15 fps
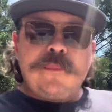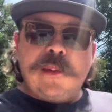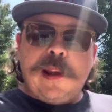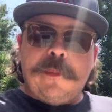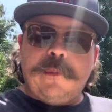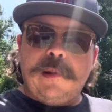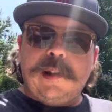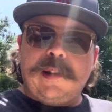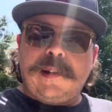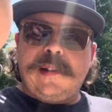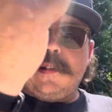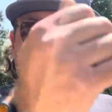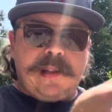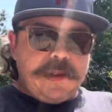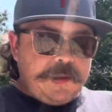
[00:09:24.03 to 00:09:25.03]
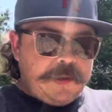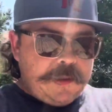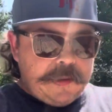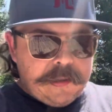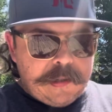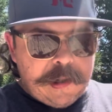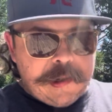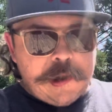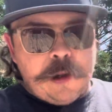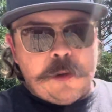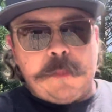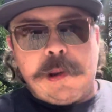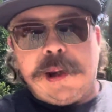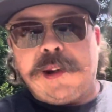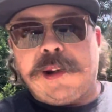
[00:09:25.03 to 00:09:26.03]
I'm looking into getting a NATO
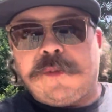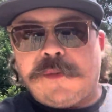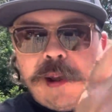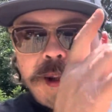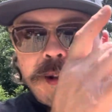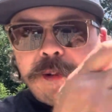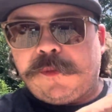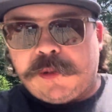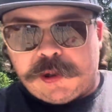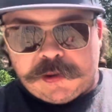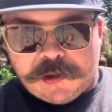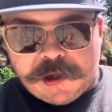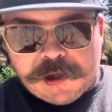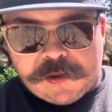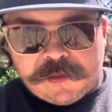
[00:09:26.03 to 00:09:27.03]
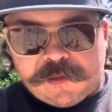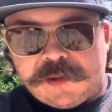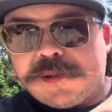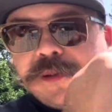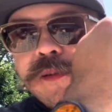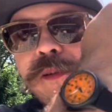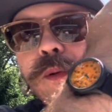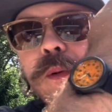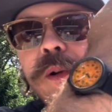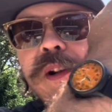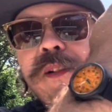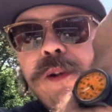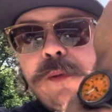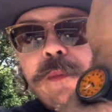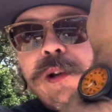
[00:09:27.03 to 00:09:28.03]
band. I finally figured out that this is a
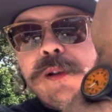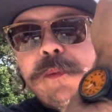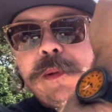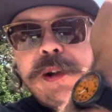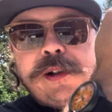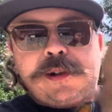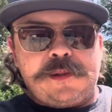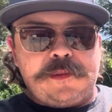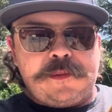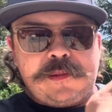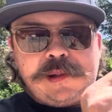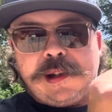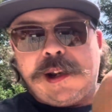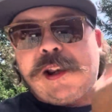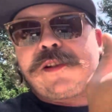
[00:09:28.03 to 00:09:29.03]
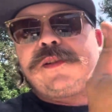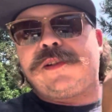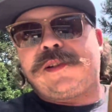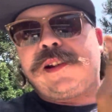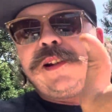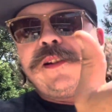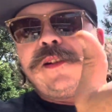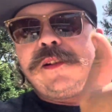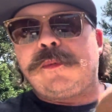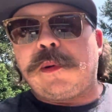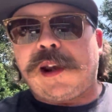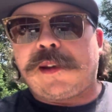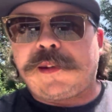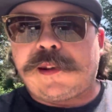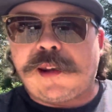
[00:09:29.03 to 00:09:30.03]
22 millimeter. It actually says it on the
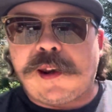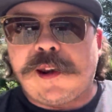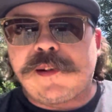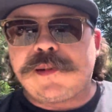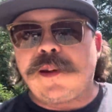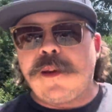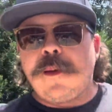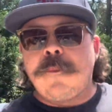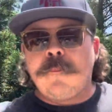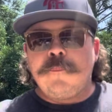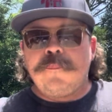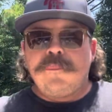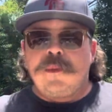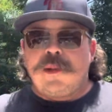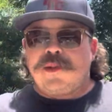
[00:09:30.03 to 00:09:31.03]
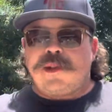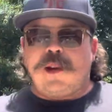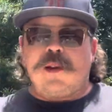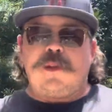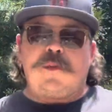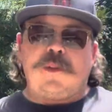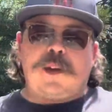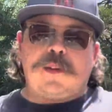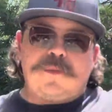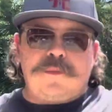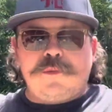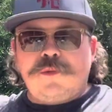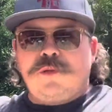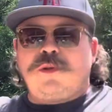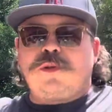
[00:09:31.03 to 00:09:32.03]
back of the case. So if I
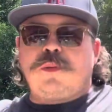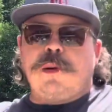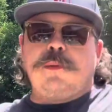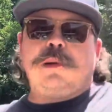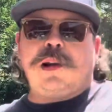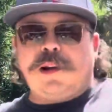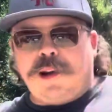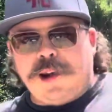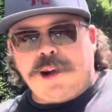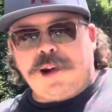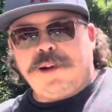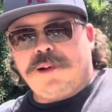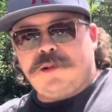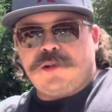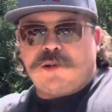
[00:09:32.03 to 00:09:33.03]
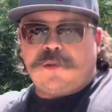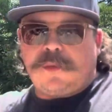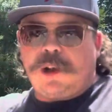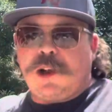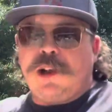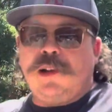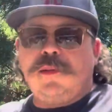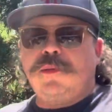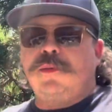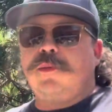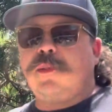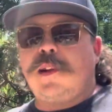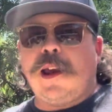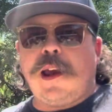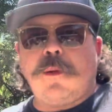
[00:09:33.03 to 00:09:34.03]
just wasn't being an idiot and just read,
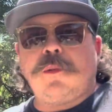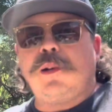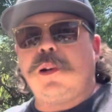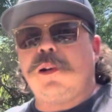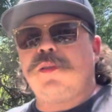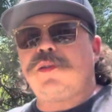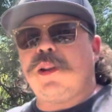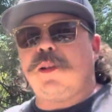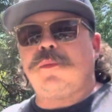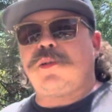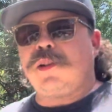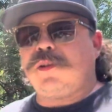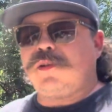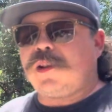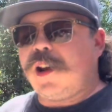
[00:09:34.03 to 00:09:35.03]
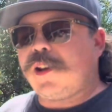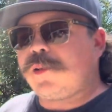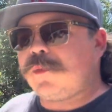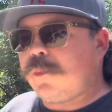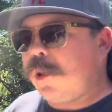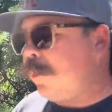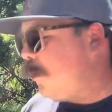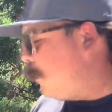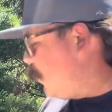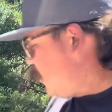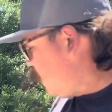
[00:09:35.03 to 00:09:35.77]
I would learn something instead of just asking people a bunch